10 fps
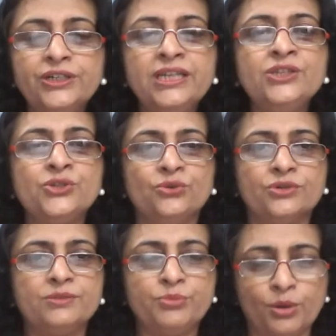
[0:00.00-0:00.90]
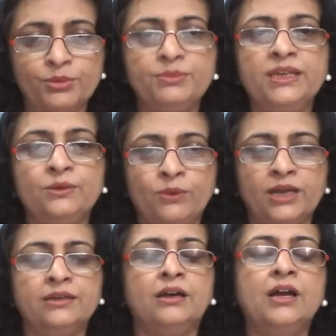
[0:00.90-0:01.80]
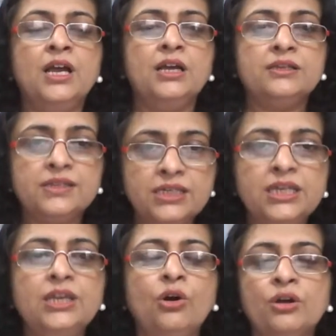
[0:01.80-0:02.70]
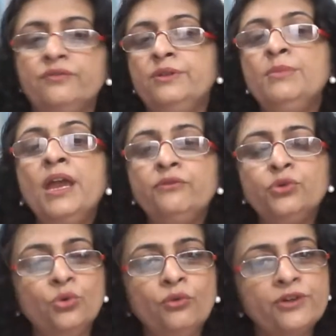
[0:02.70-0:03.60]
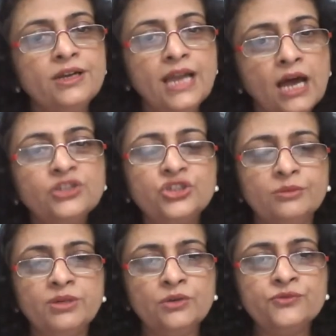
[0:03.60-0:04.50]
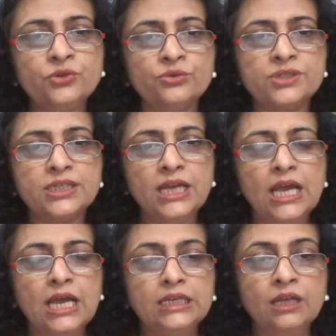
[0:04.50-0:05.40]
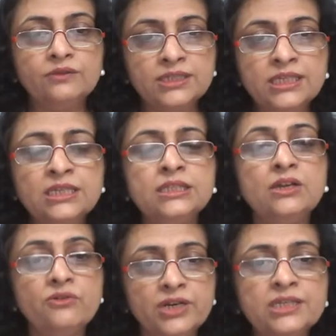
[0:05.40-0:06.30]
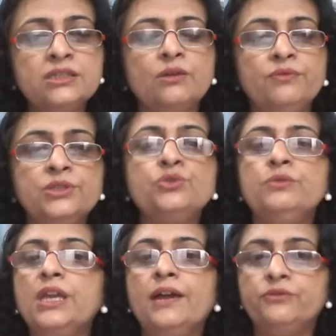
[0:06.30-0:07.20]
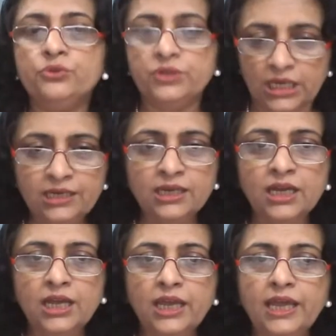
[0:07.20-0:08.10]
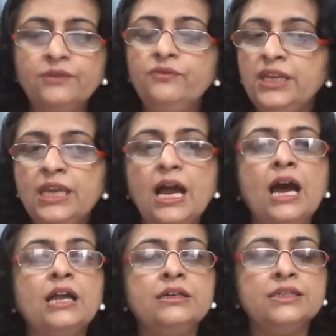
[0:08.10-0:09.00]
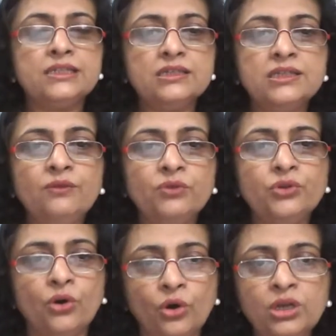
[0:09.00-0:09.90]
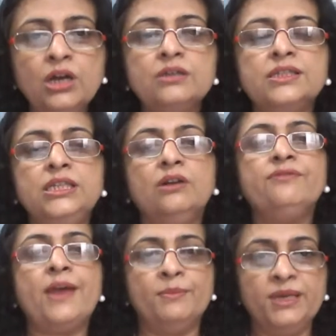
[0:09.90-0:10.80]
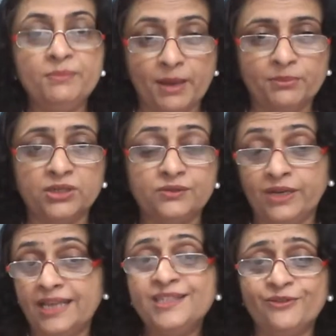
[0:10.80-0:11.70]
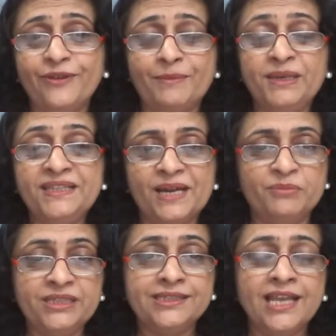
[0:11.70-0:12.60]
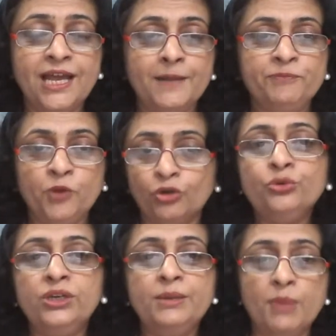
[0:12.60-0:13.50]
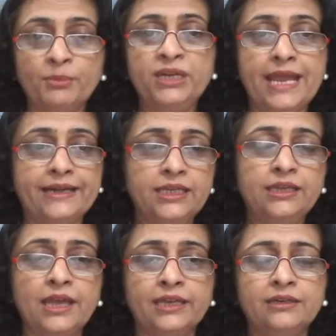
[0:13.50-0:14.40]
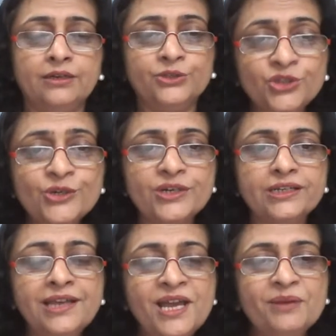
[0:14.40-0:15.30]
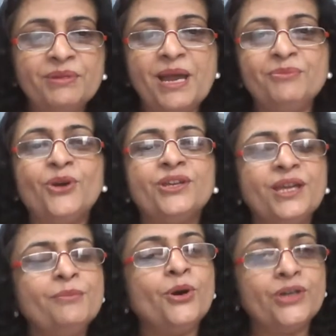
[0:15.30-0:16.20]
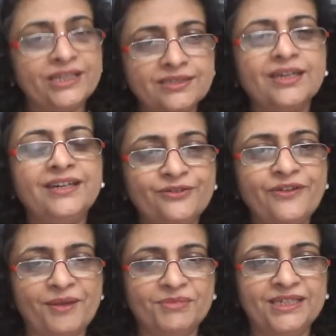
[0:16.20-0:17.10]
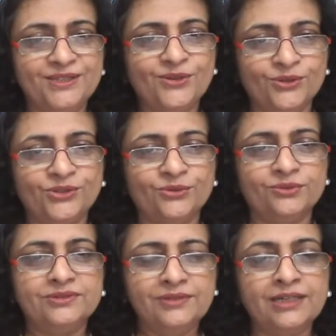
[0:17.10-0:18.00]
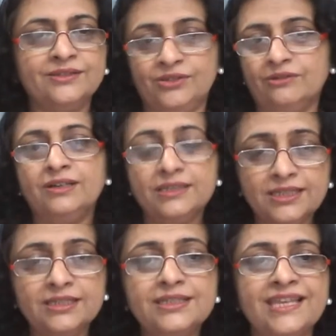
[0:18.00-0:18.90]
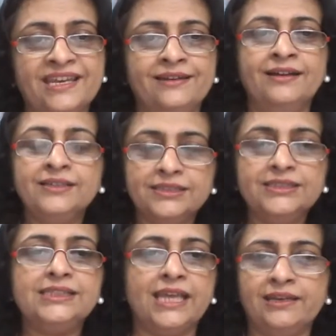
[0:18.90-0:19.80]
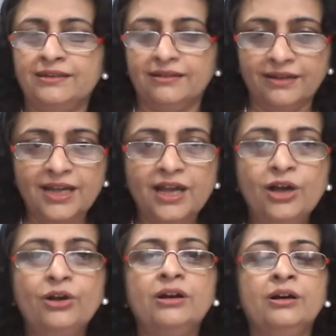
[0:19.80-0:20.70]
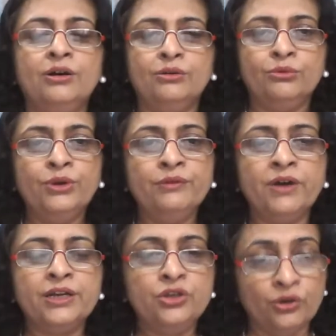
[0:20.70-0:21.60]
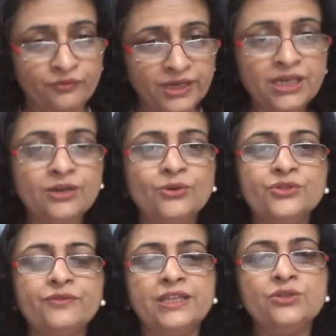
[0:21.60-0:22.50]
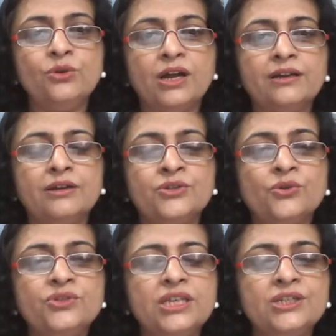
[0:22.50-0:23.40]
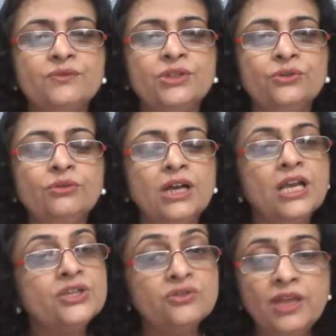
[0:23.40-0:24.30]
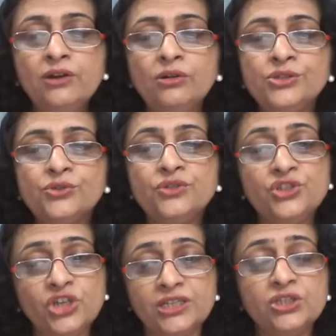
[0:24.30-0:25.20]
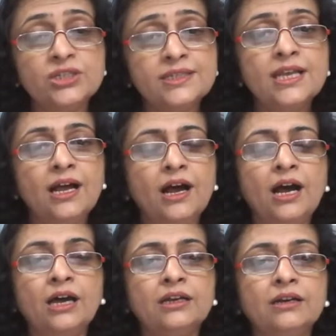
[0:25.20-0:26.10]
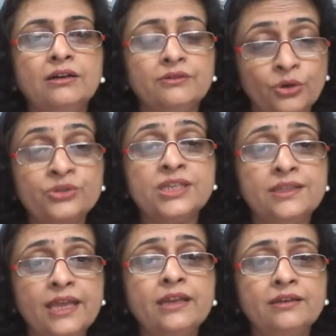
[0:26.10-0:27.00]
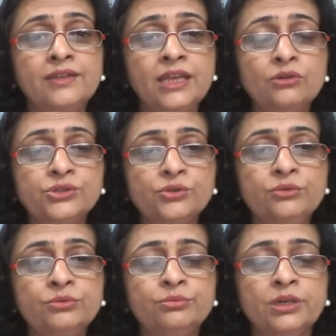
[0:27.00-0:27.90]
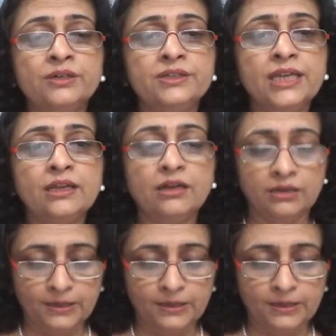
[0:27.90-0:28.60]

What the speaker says: 30 stores, probably in one city, or we may have to go for a large number of stores. Now, this is the risk which we have to take, and we are discussing with all our senior family members. When I say family, that means not only mommy, daddy, and children, but I'm talking about extended family also. That is your cousins and uncles and whoever your very close friends who are associates with you. There also the changes are, or say there also you take